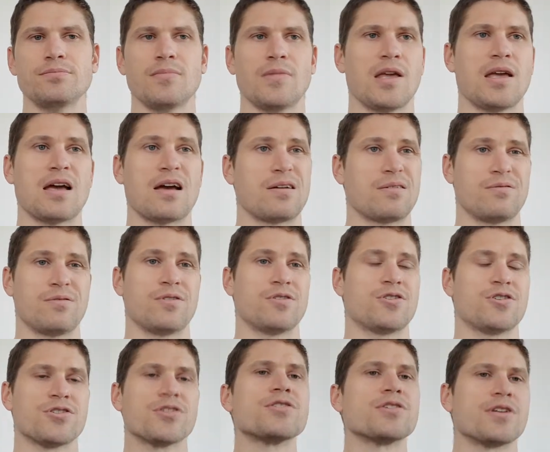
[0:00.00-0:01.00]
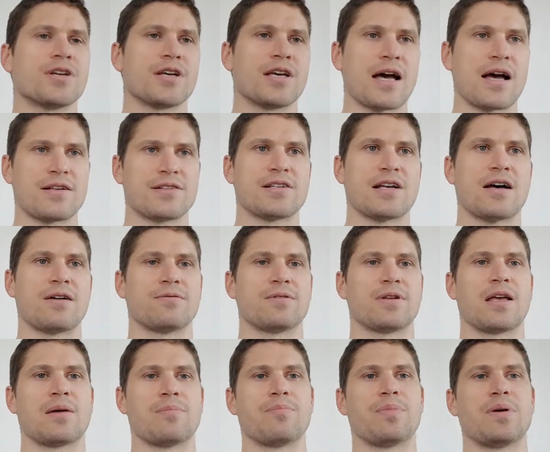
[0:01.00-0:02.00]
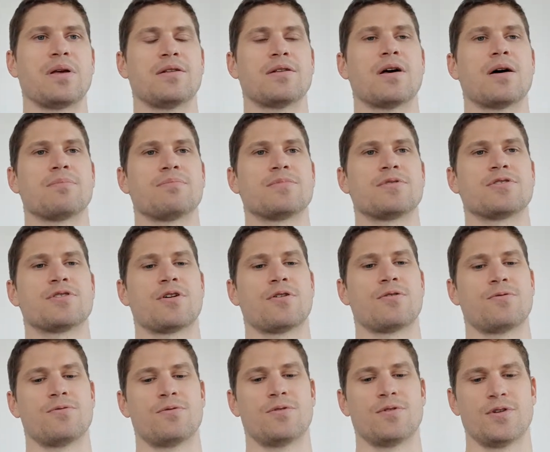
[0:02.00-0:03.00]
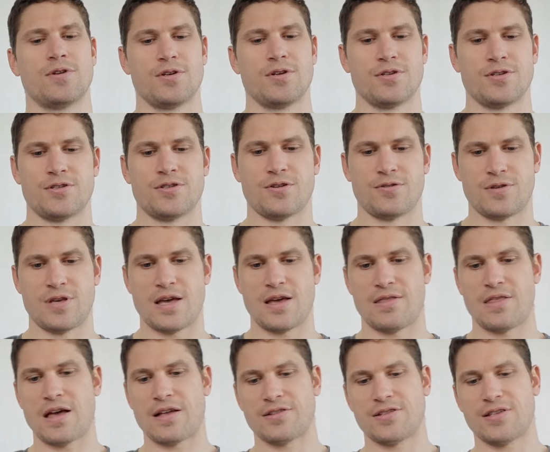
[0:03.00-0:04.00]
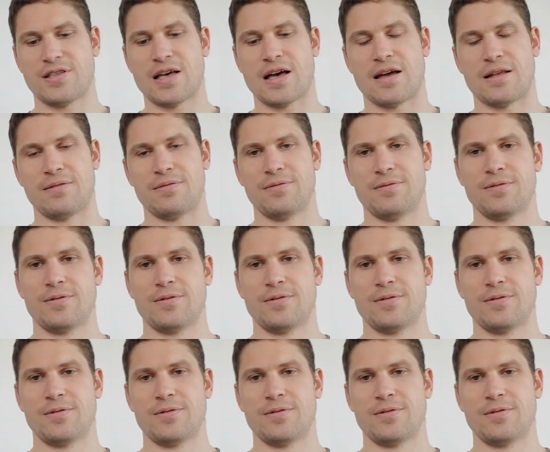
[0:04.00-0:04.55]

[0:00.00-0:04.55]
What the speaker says: you're just going to gas out and get beaten up. So yeah, that's that.